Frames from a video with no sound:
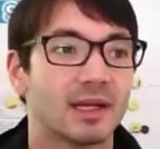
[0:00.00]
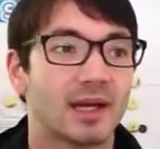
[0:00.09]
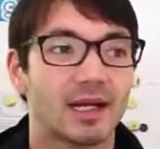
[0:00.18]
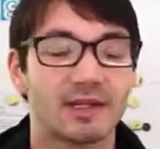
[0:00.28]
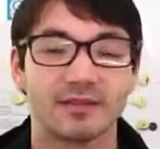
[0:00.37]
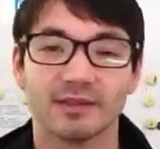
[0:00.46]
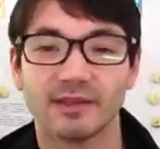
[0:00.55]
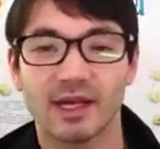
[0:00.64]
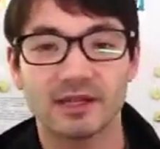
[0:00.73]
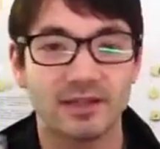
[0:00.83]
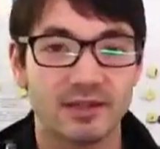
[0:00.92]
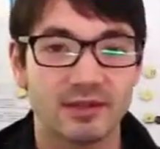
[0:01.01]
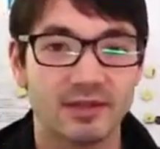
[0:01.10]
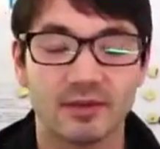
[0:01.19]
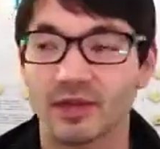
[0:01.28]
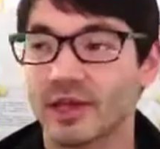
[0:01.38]
kind of lessons.
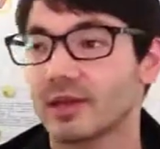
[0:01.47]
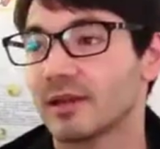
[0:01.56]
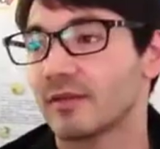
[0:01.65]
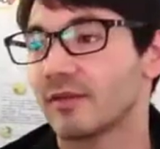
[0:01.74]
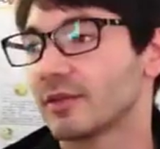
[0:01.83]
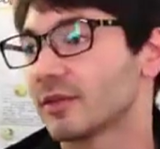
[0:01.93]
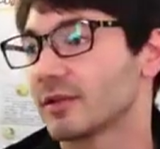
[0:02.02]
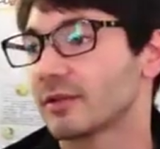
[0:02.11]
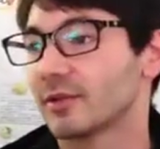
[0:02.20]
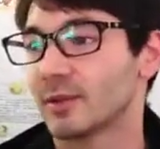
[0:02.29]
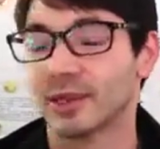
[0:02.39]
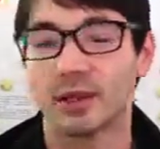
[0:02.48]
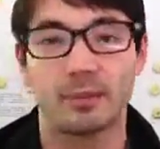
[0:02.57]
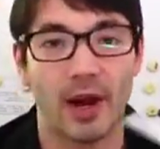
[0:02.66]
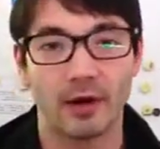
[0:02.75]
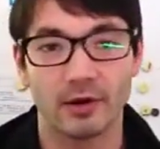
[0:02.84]
So like if you're doing
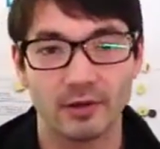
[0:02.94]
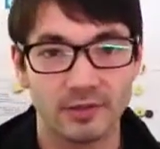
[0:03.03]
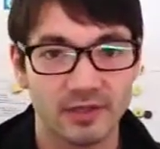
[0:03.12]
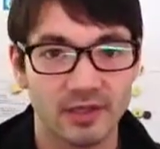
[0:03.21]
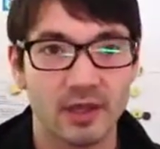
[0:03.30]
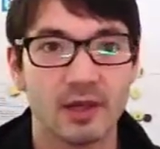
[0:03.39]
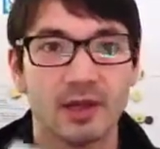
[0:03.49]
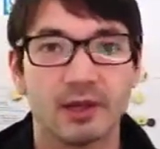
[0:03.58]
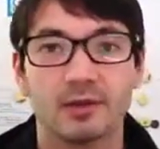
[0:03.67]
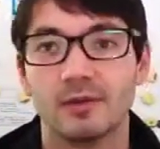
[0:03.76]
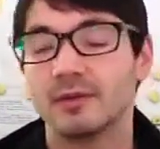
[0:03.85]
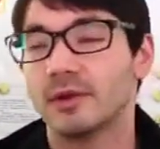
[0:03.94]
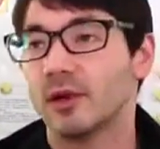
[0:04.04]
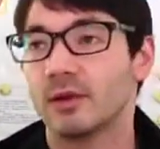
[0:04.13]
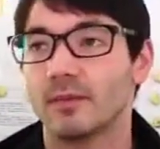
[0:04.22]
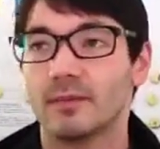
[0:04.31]
comparatives, you
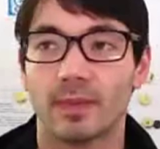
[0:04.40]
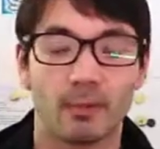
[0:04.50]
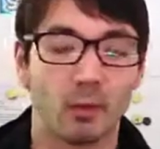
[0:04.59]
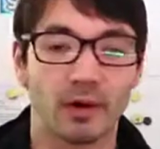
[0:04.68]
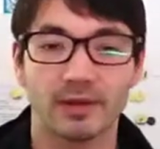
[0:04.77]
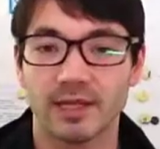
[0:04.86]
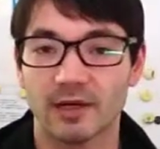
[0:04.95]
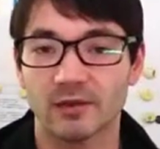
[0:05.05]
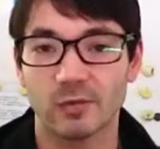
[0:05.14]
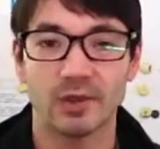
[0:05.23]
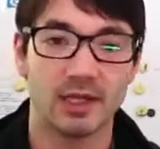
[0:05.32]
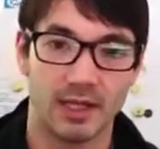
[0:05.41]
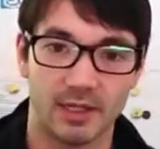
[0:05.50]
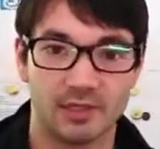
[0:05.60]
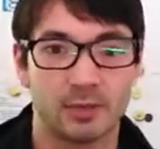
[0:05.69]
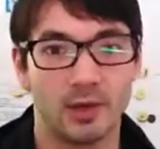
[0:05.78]
know, one of the titles would be
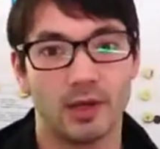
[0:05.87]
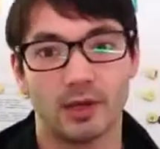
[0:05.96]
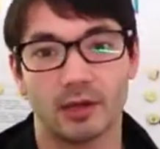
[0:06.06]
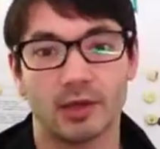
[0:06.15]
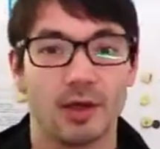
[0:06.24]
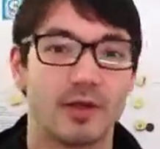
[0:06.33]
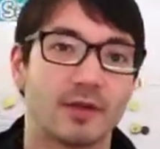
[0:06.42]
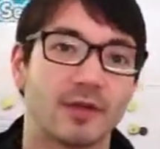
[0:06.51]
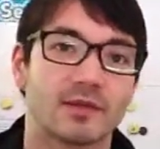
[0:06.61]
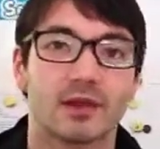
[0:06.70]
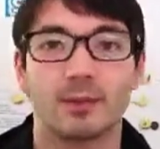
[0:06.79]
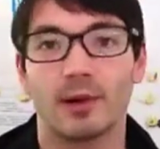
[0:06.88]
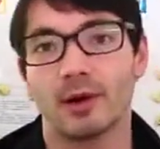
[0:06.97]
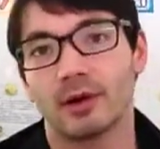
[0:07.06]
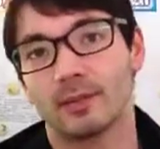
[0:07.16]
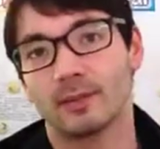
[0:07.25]
"It's Big," and then you have to
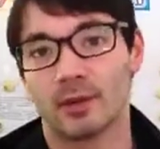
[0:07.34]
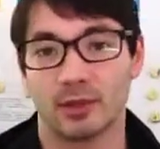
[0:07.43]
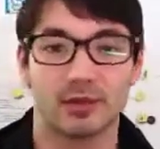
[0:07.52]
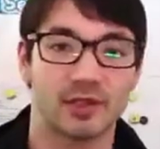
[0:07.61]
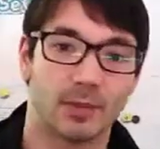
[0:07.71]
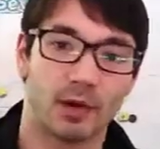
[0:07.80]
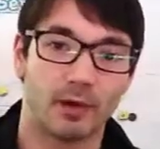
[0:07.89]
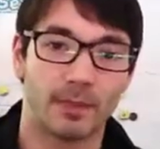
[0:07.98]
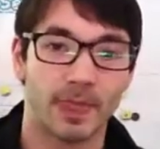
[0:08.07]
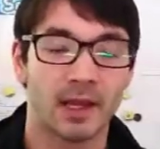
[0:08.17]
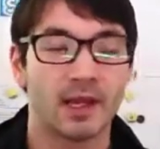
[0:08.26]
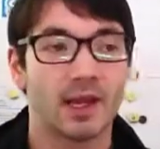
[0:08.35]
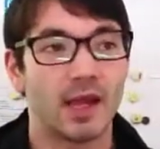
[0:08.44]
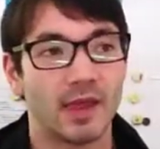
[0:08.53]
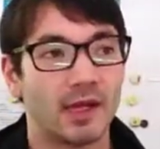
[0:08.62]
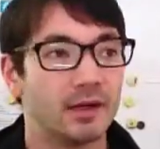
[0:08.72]
compare big and small.
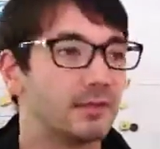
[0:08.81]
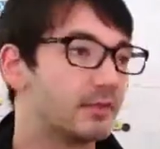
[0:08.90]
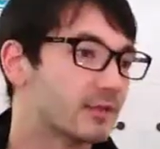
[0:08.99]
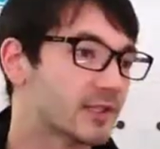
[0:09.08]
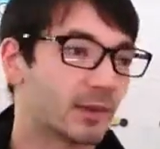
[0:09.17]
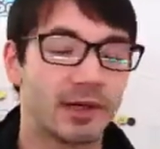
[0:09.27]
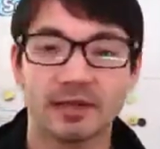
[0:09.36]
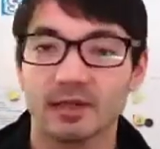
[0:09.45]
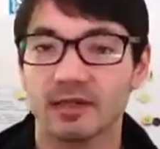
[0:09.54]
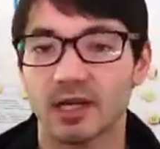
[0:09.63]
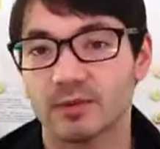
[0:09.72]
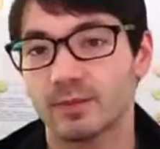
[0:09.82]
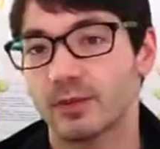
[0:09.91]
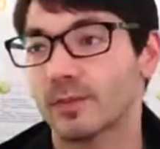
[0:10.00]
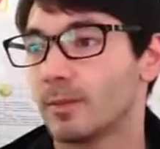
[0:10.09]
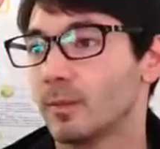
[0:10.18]
And then someone else's
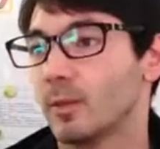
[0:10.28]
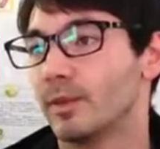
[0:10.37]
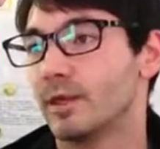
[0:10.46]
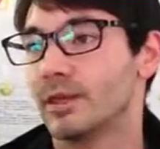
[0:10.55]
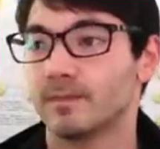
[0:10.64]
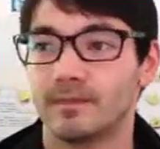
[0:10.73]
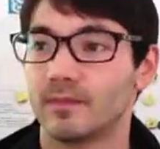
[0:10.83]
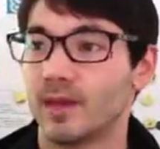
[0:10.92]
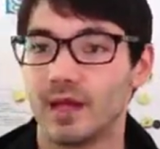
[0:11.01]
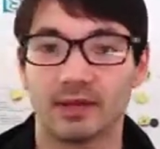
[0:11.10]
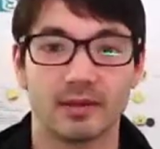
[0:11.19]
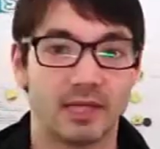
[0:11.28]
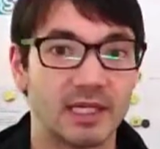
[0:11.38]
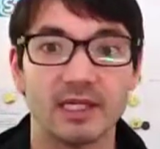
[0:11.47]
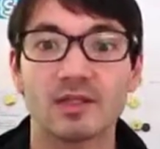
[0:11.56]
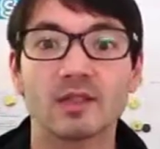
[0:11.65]
textbook will be
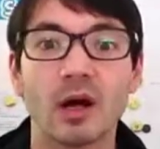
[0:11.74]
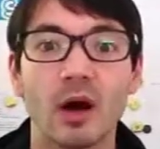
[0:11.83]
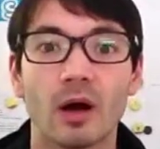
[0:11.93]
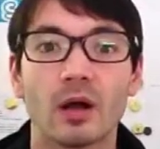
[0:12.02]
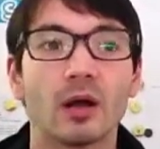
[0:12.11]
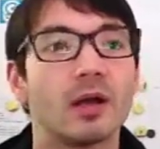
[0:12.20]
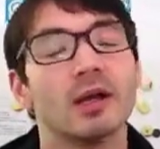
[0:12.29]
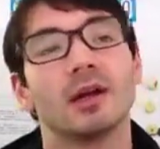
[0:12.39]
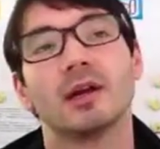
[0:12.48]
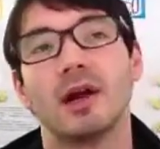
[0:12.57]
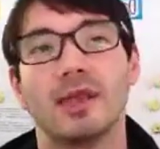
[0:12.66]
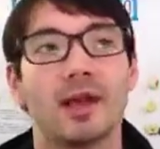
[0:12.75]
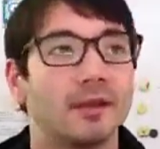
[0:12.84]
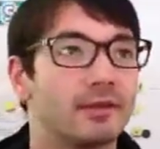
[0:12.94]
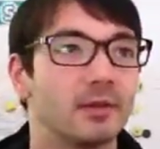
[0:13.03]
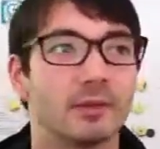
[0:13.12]
"He's tall," and
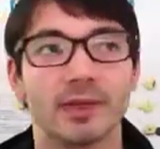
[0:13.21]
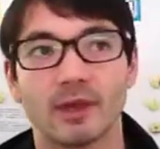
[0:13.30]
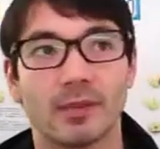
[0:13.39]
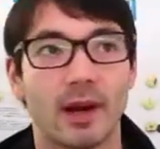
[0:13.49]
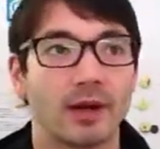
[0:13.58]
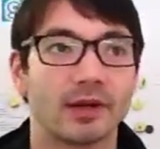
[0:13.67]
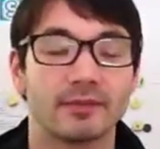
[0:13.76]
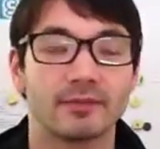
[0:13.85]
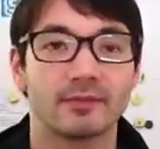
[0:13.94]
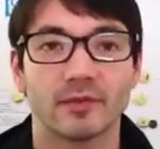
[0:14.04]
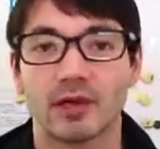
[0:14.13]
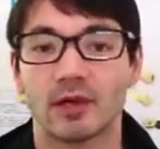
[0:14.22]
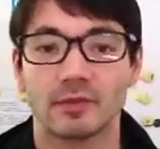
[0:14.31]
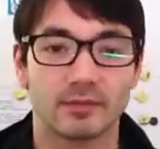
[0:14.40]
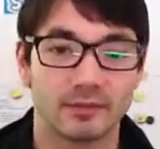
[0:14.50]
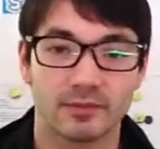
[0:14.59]
then it would be comparing, you know,